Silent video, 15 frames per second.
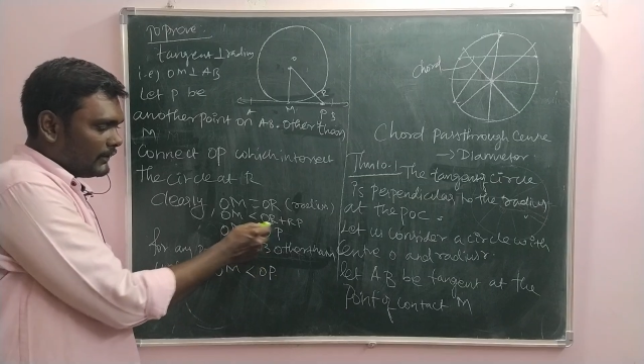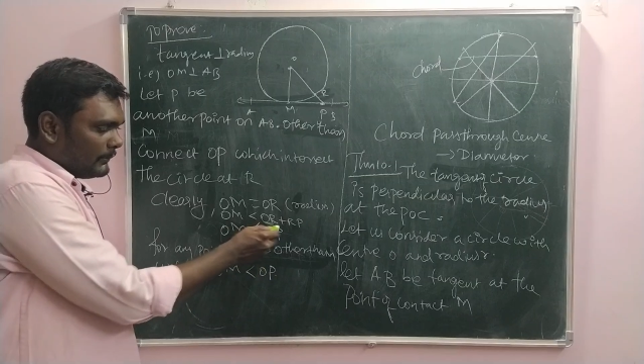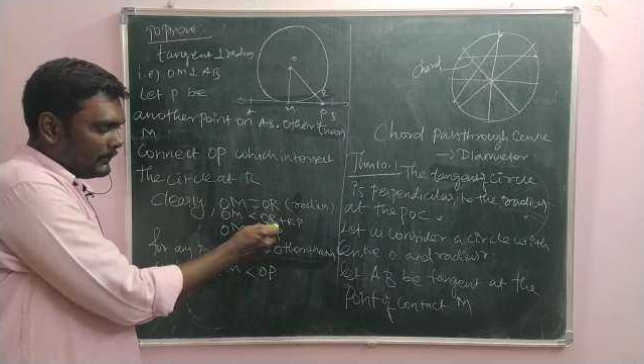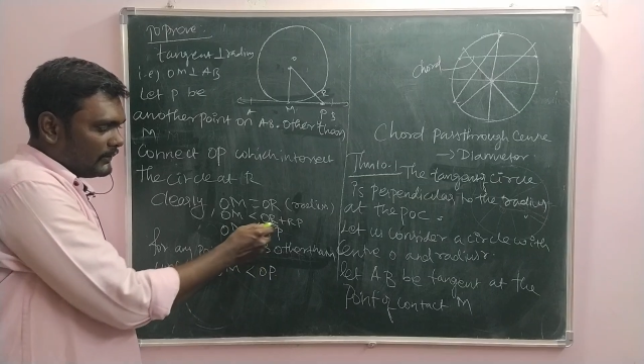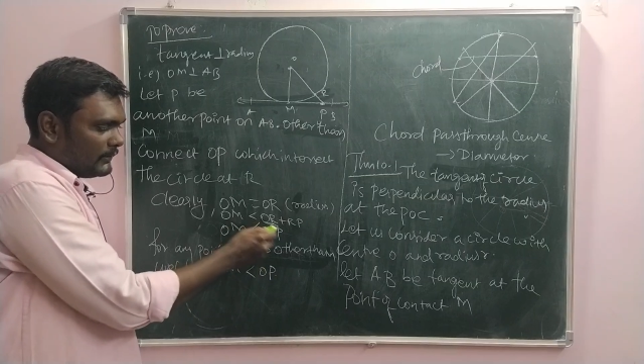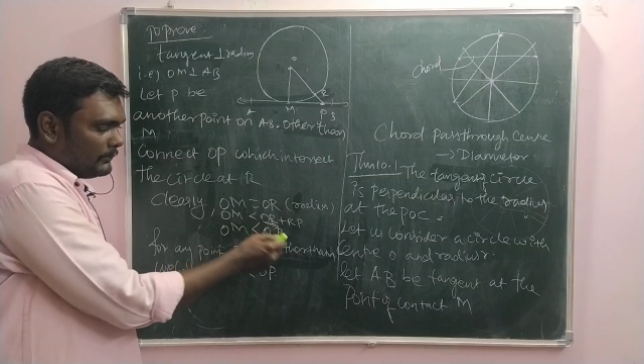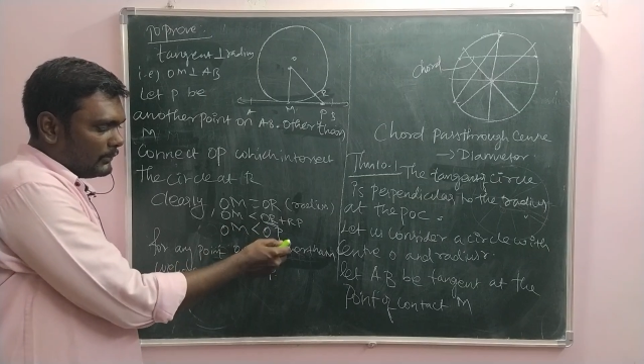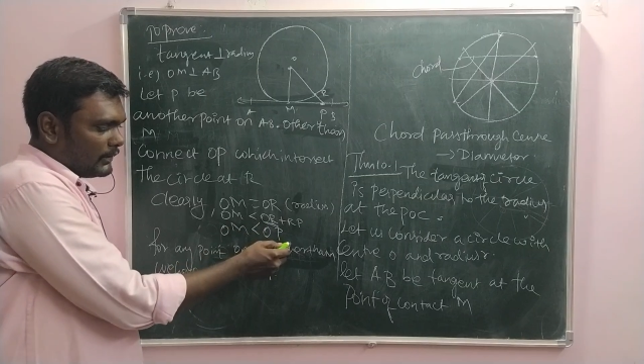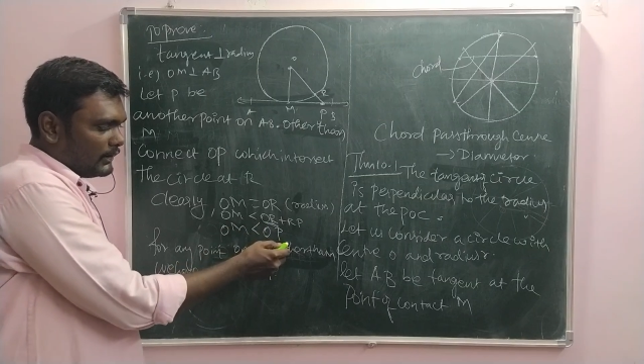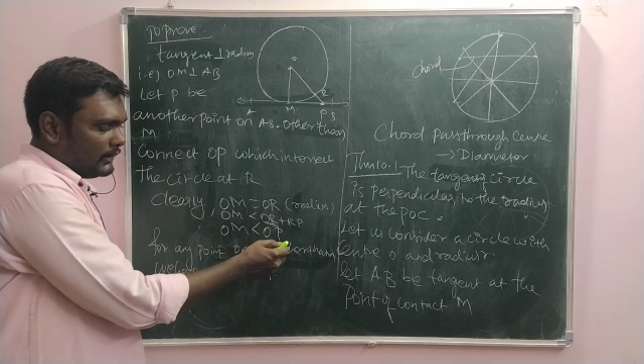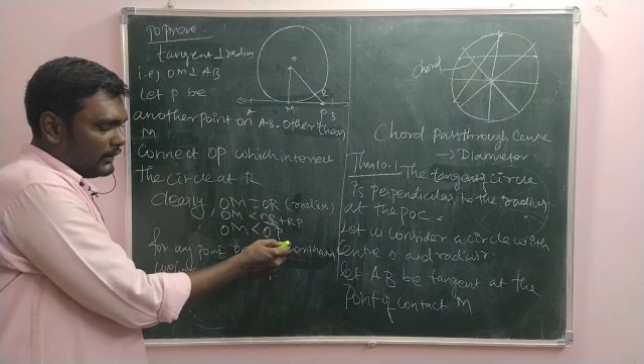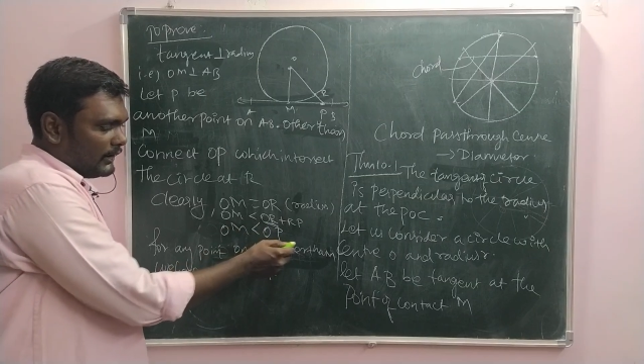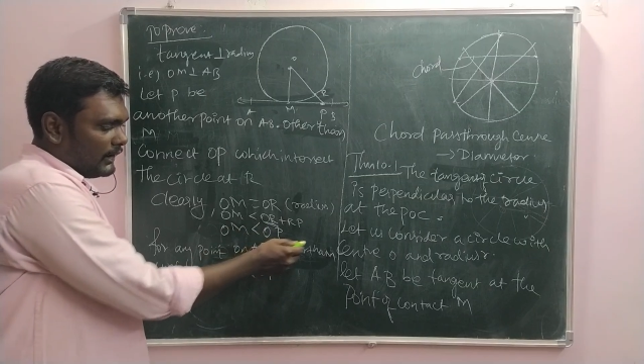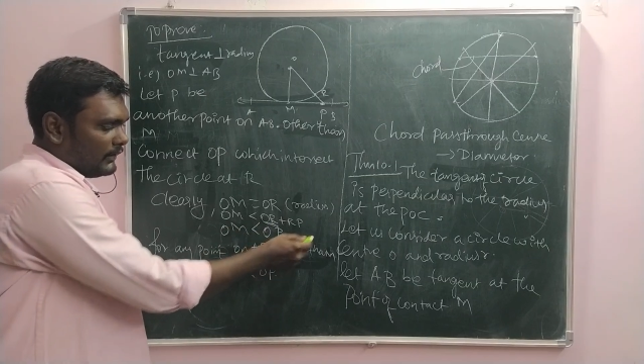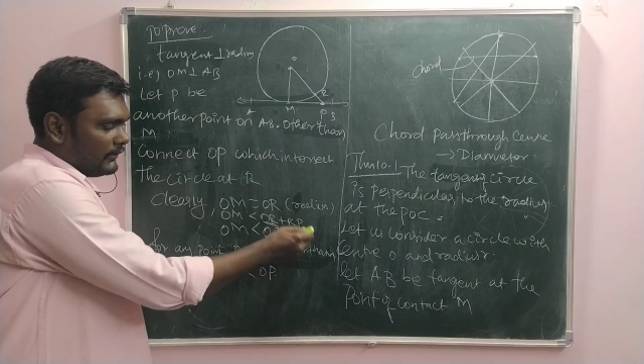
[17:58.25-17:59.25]
step is
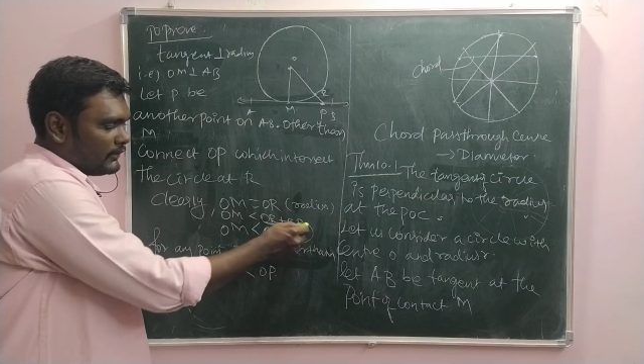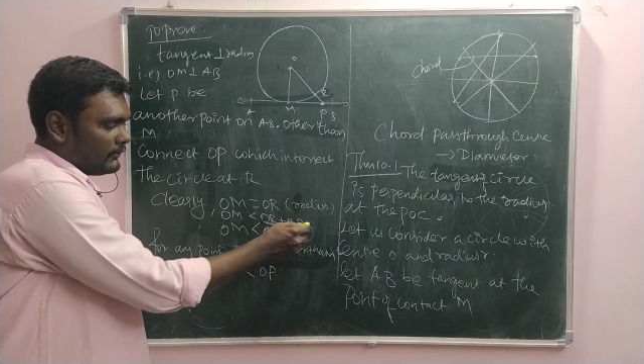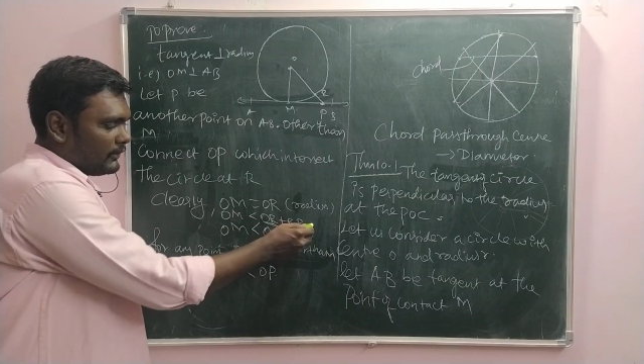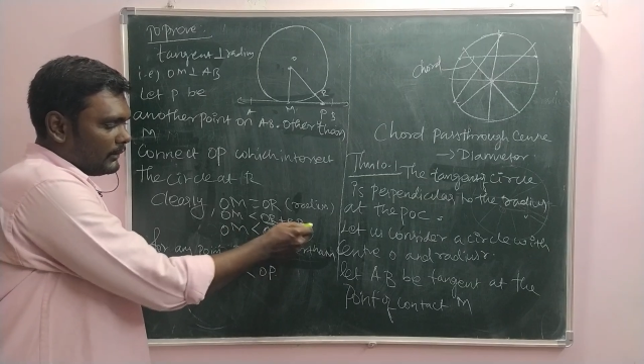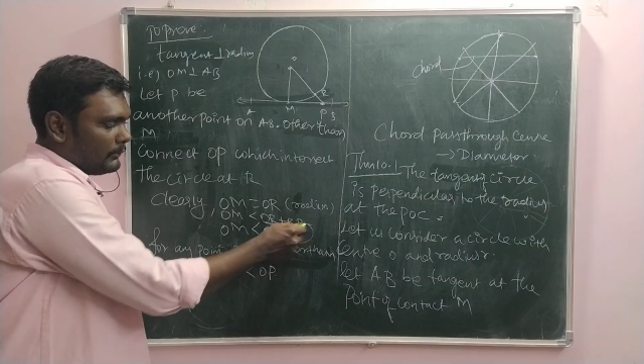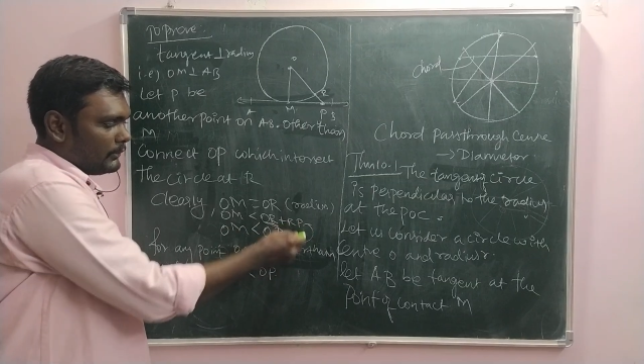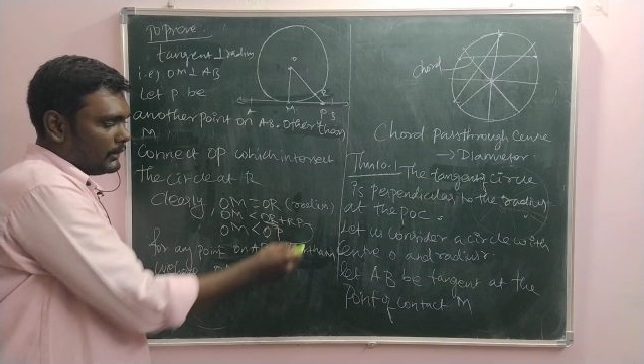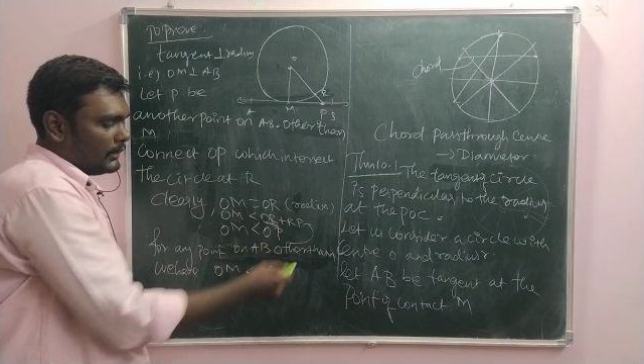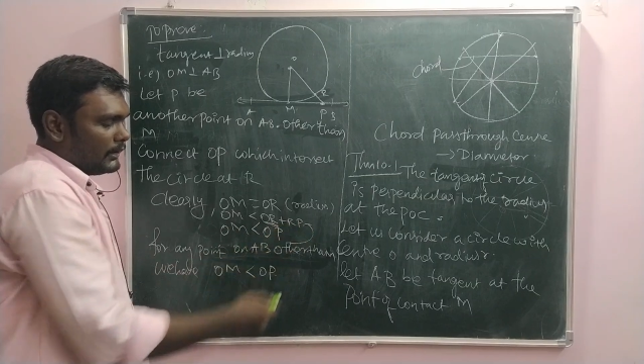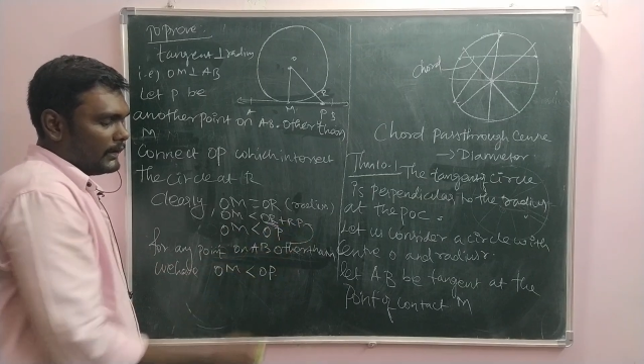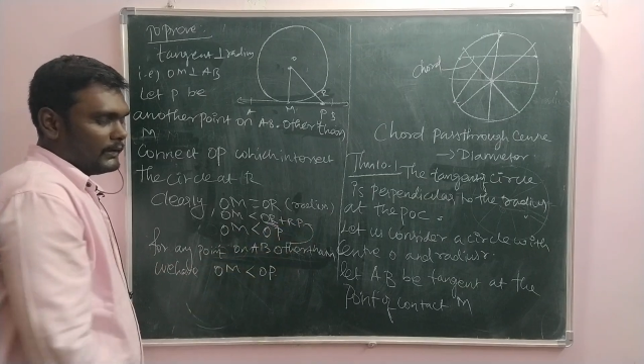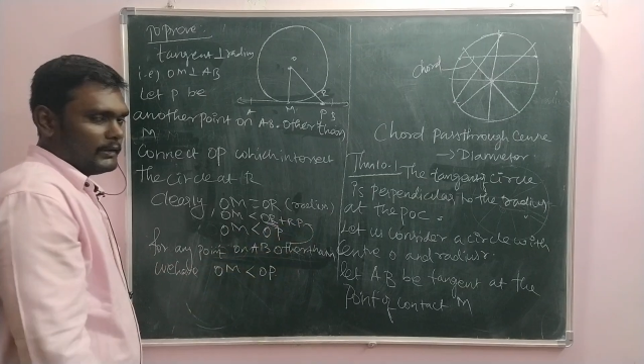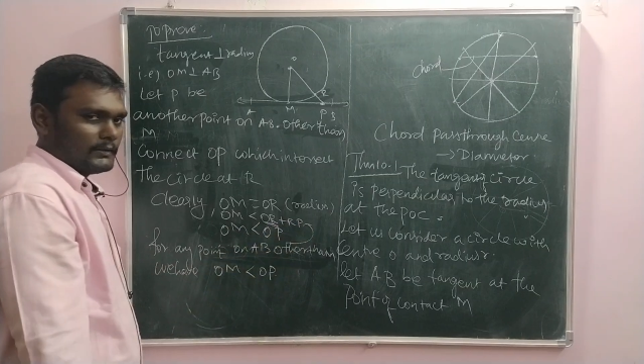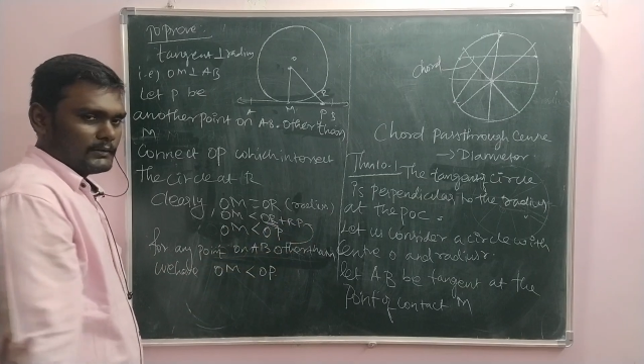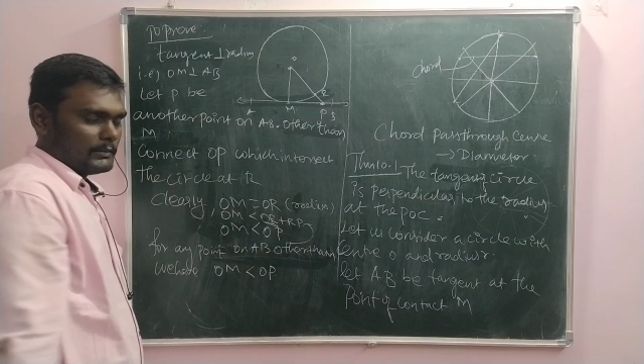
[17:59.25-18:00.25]
important. Here we should
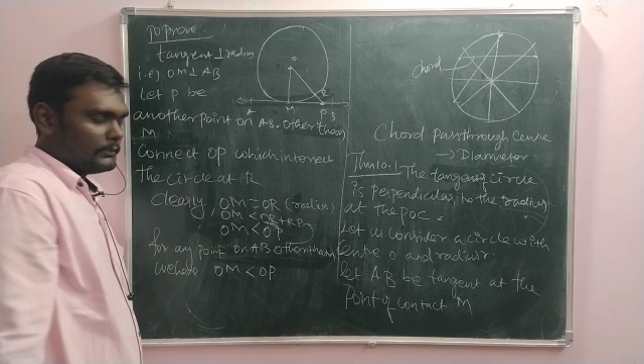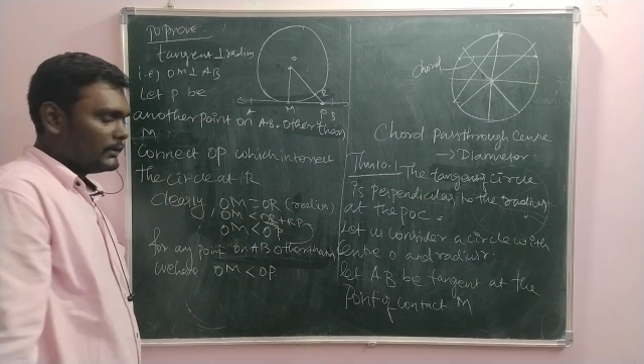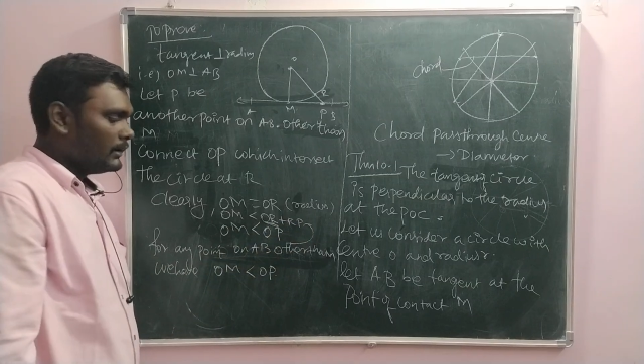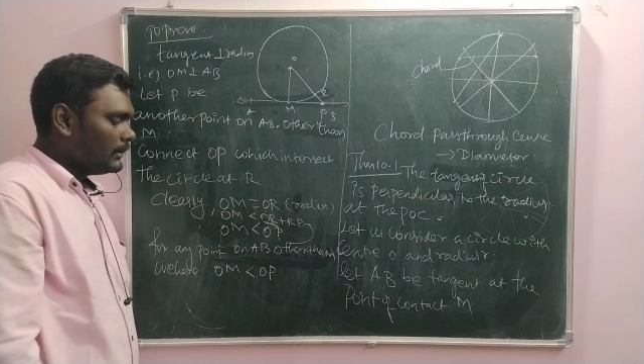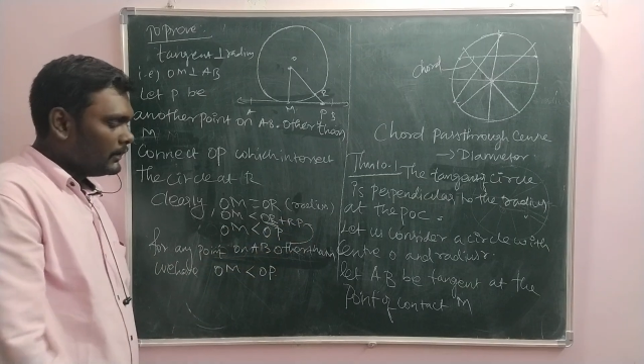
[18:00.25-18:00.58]
write this step.